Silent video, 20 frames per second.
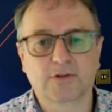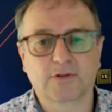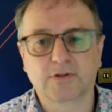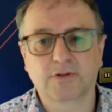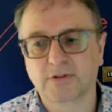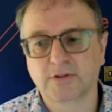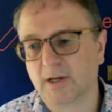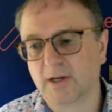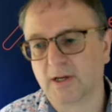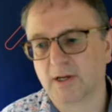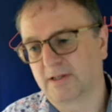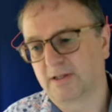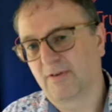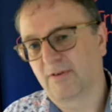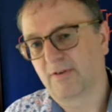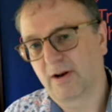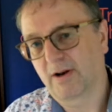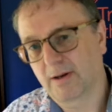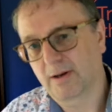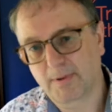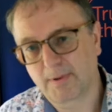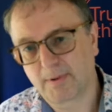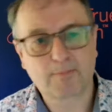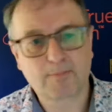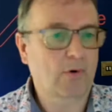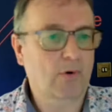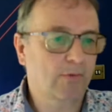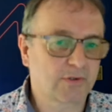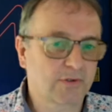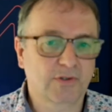developing products and
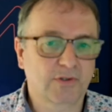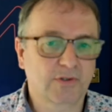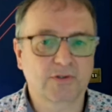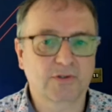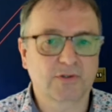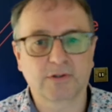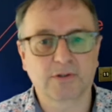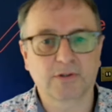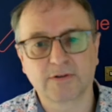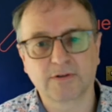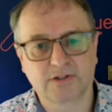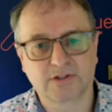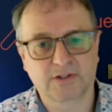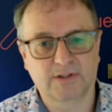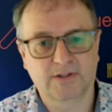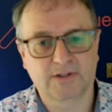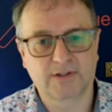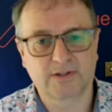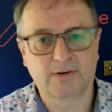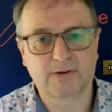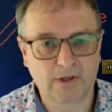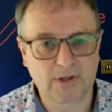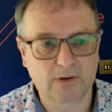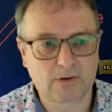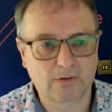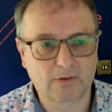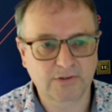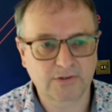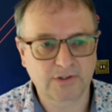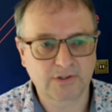services and then realise it's
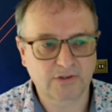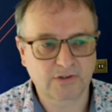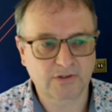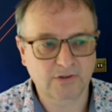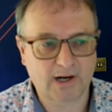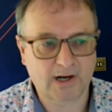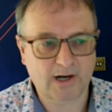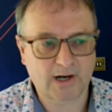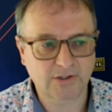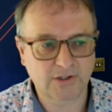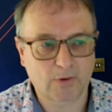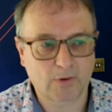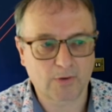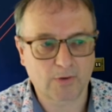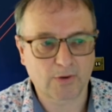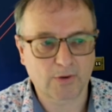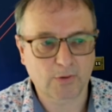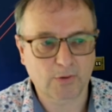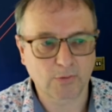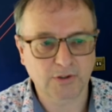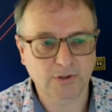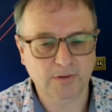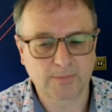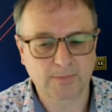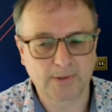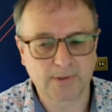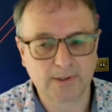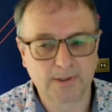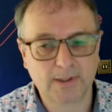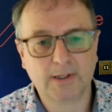not actually what the customer
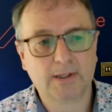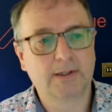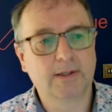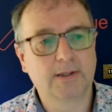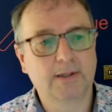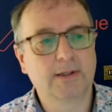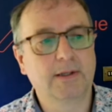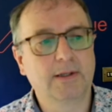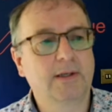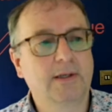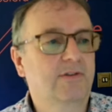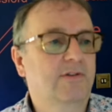needs.